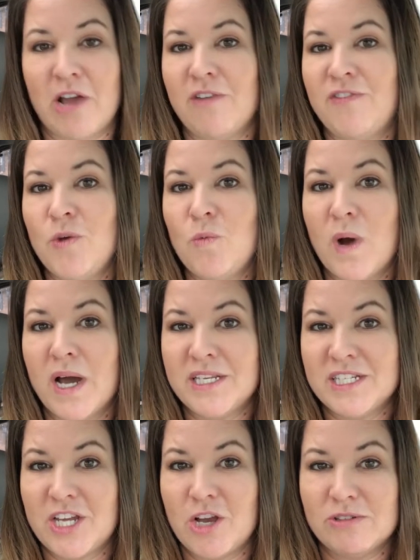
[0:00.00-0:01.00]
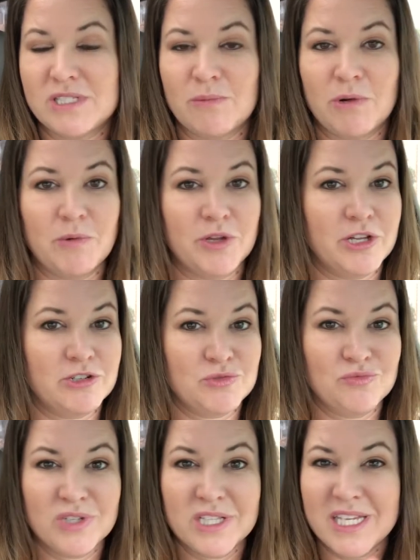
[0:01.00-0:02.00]
Now, if you want to go somewhere where
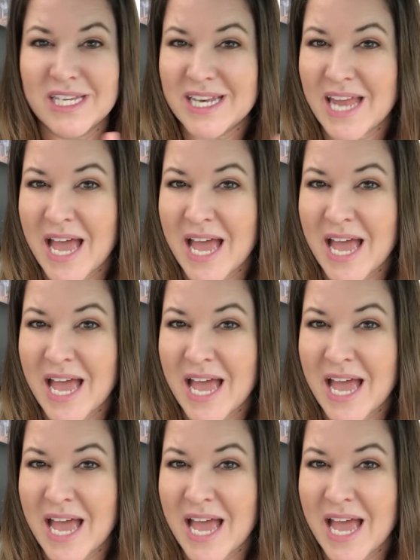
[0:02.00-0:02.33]
there's really